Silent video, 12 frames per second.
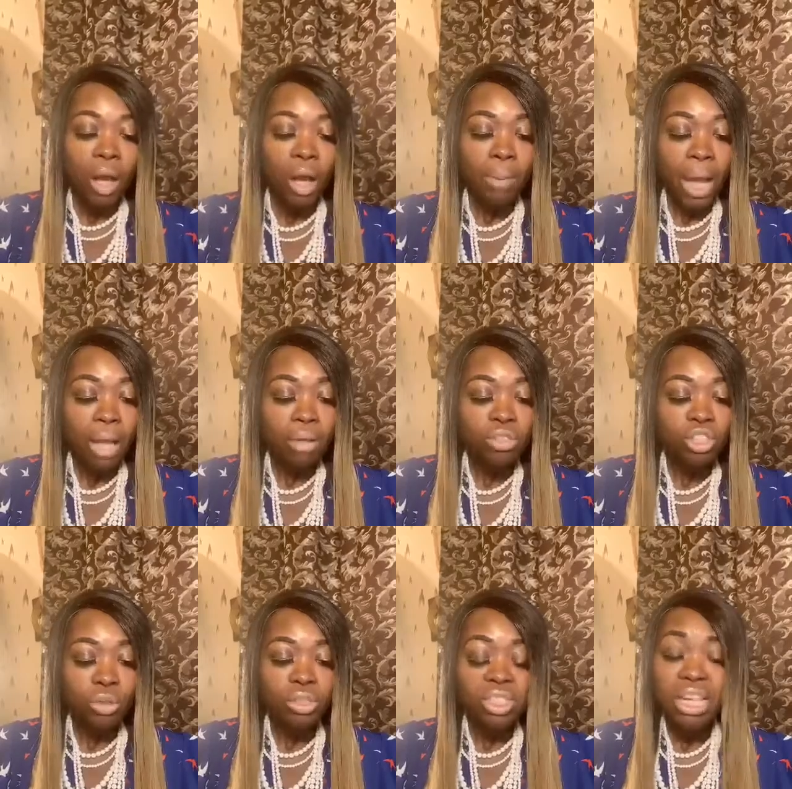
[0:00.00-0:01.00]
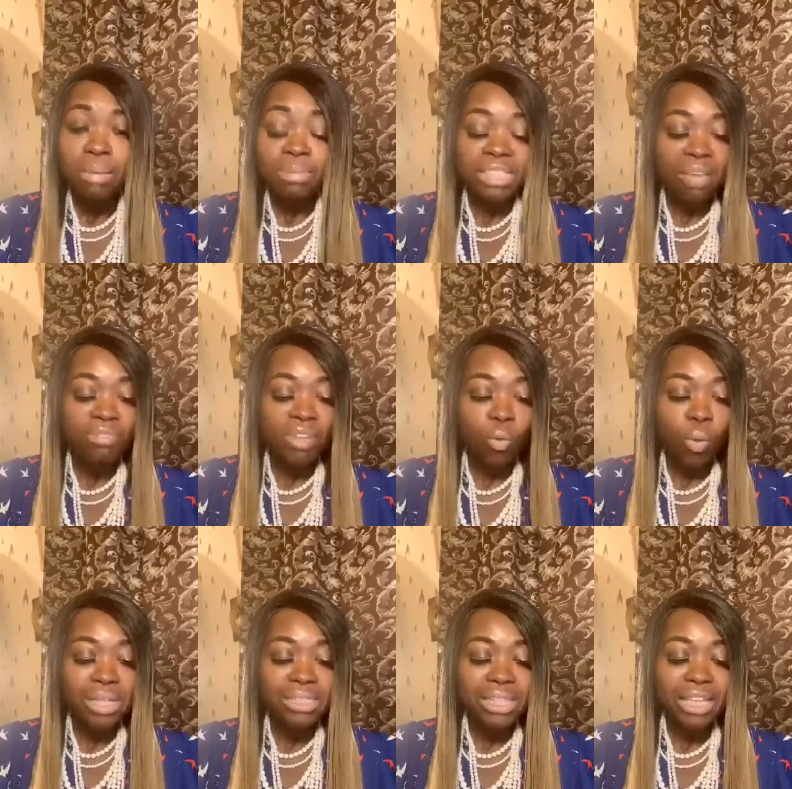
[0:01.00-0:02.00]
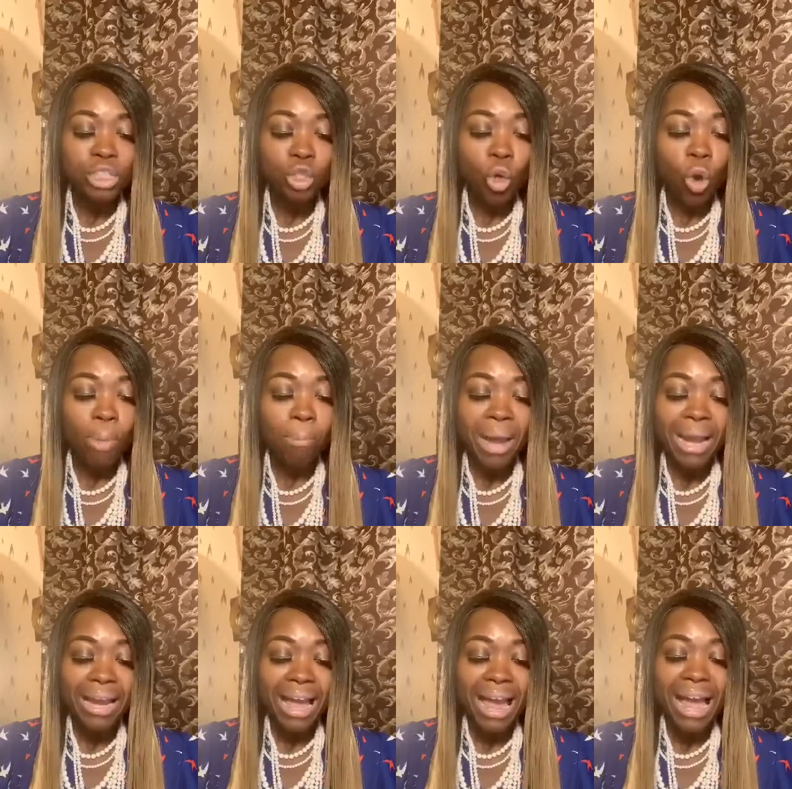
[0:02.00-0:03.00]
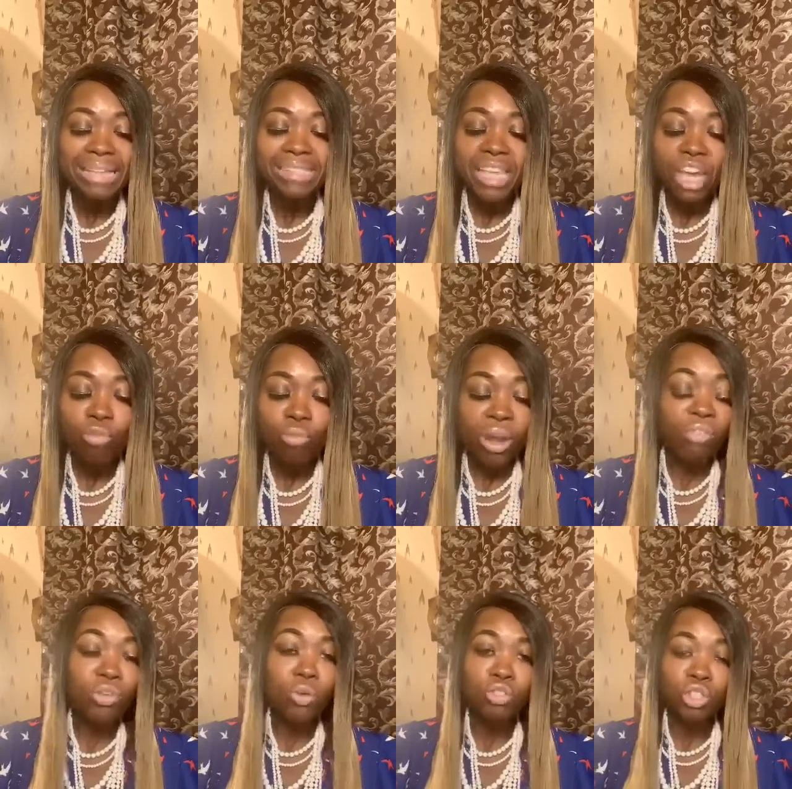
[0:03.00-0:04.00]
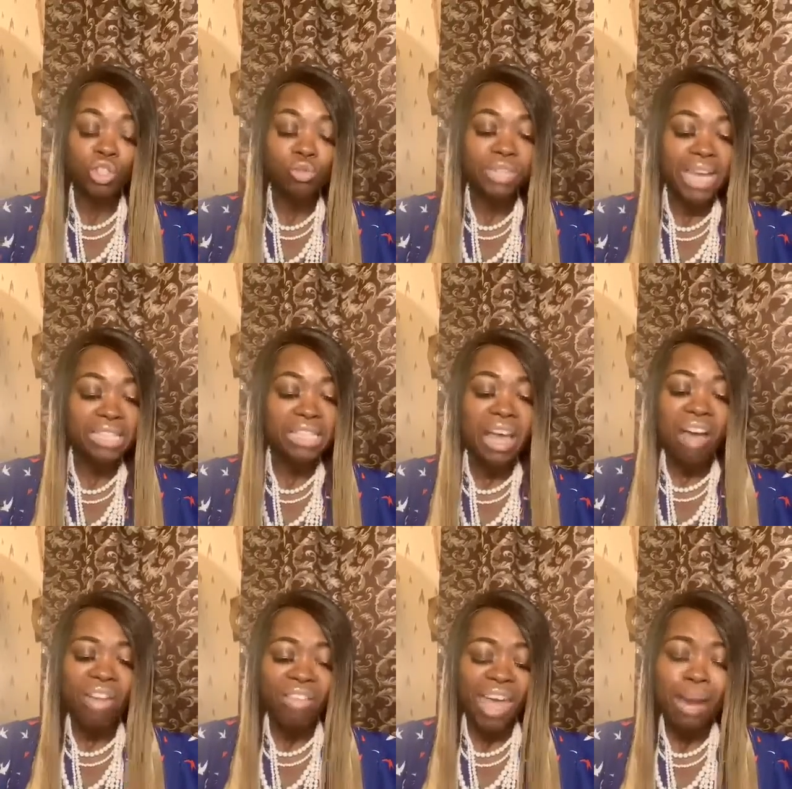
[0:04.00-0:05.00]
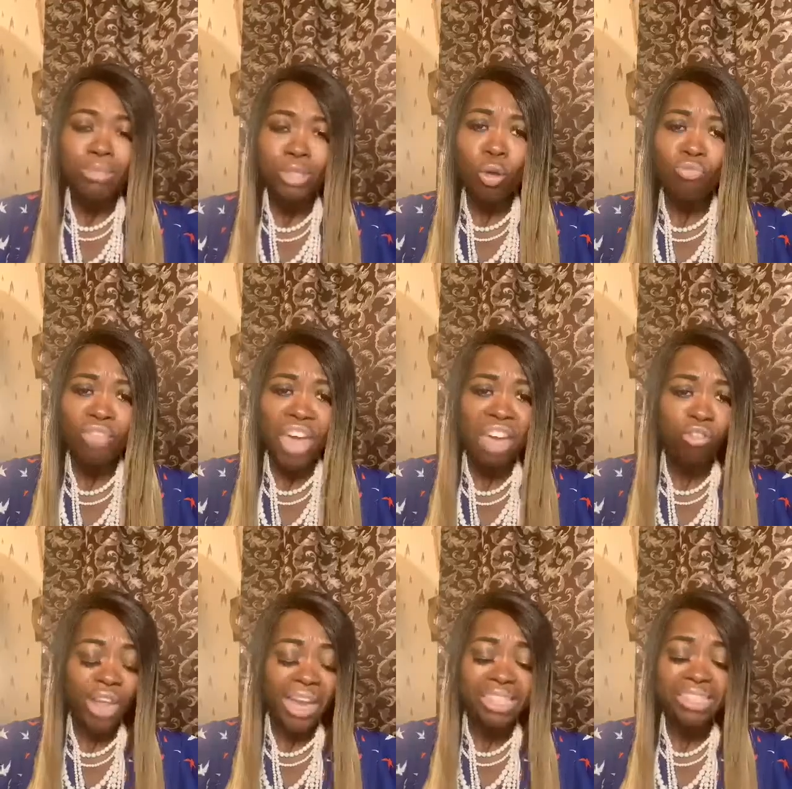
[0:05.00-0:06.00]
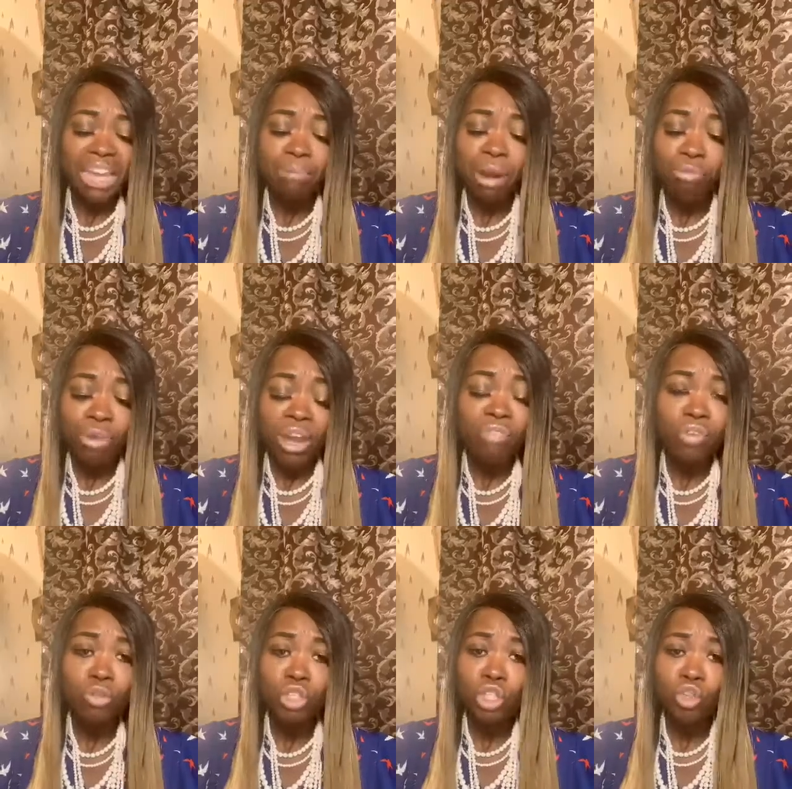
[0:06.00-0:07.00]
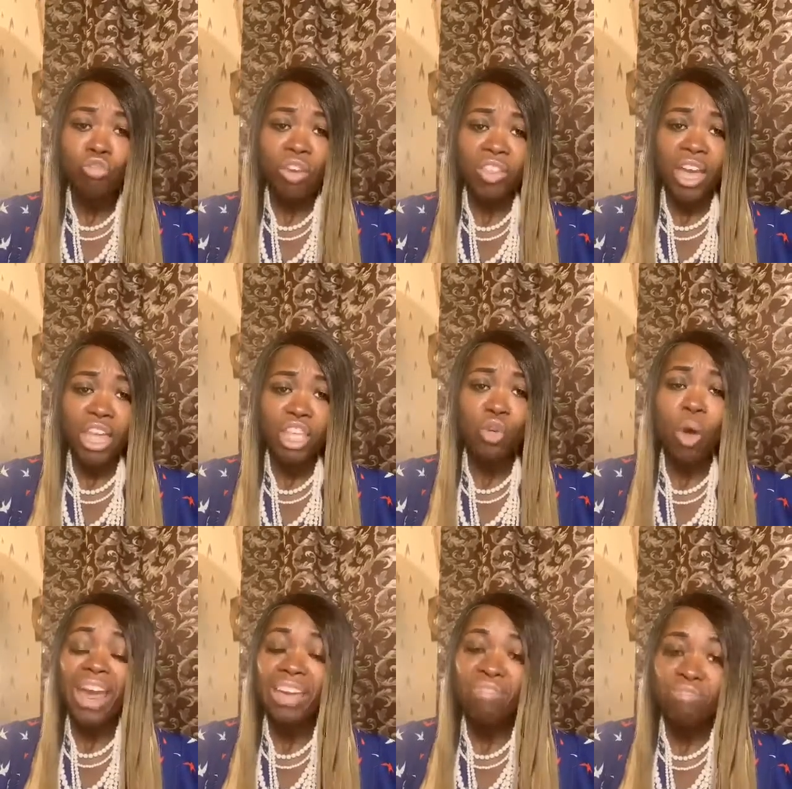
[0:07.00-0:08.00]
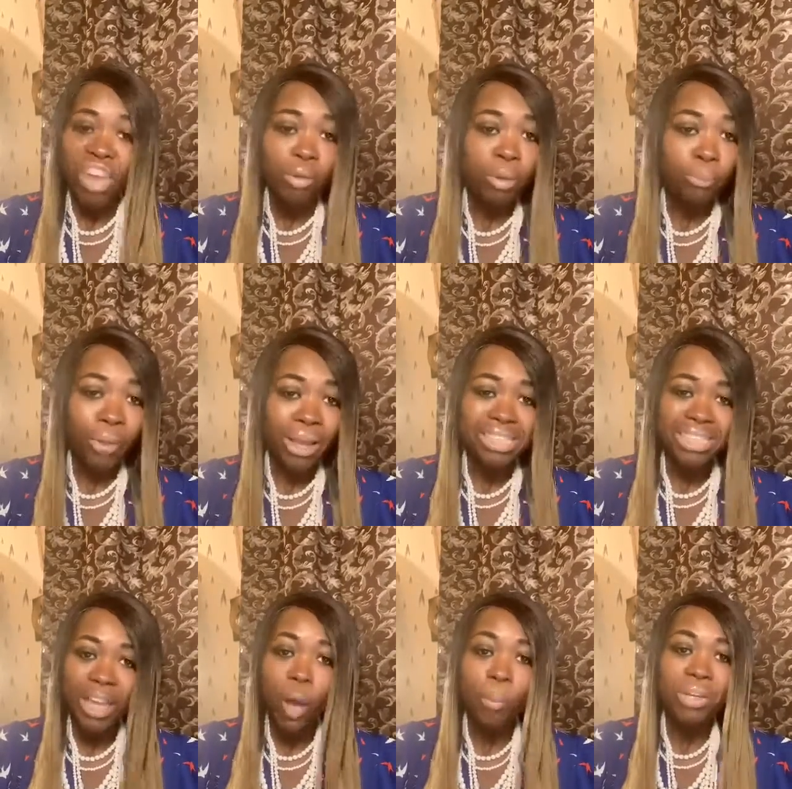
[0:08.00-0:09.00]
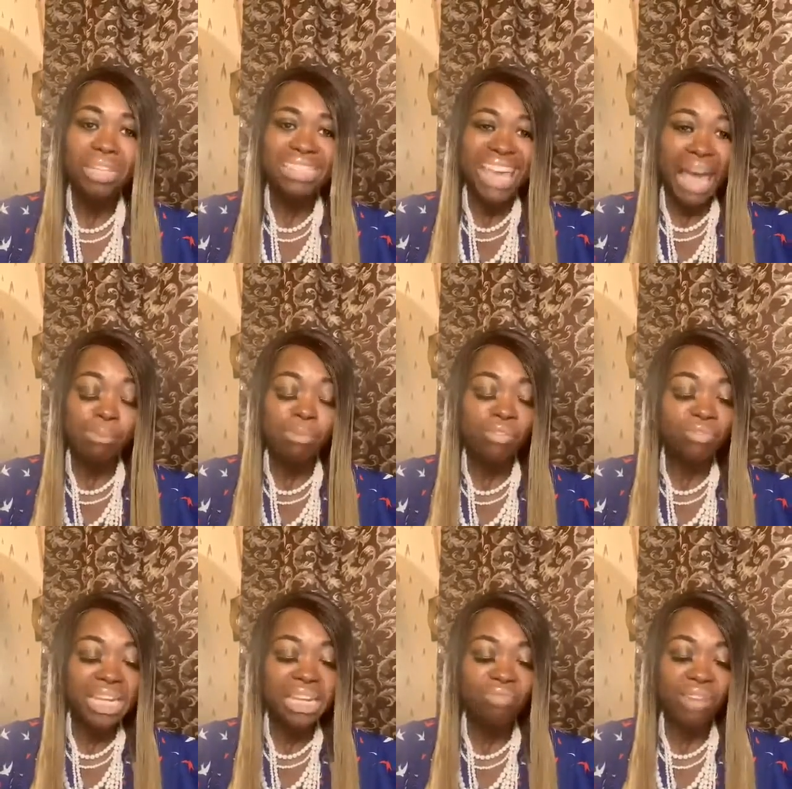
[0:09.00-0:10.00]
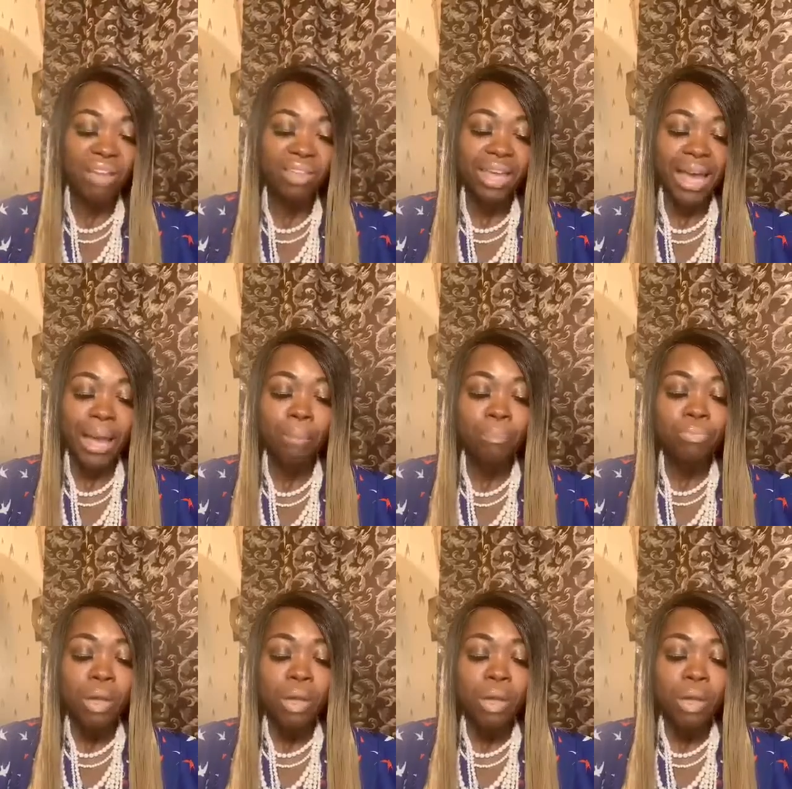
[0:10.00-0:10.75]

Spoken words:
Also, Psalm 71 says, Lord, my God, I take refuge in you. Yes, Father God, I'm so thankful that I can take my refuge in you. Father God, you are a very present help in a time of need, Father God.